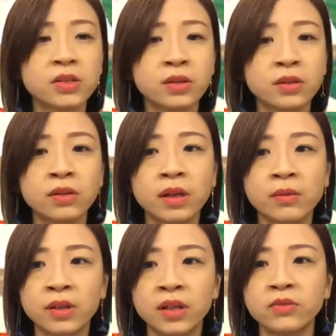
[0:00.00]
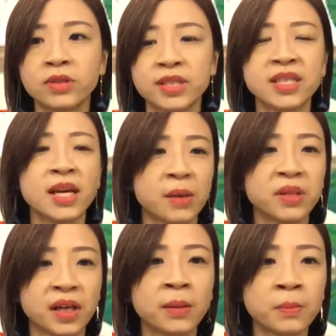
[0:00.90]
So I would love to see that
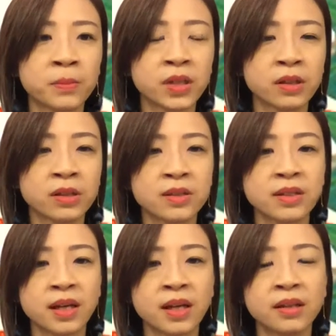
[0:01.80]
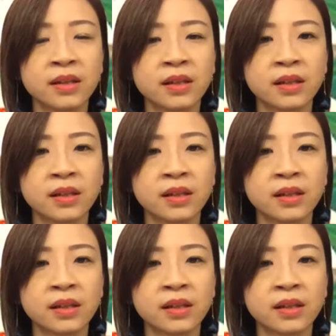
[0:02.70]
coming up, because then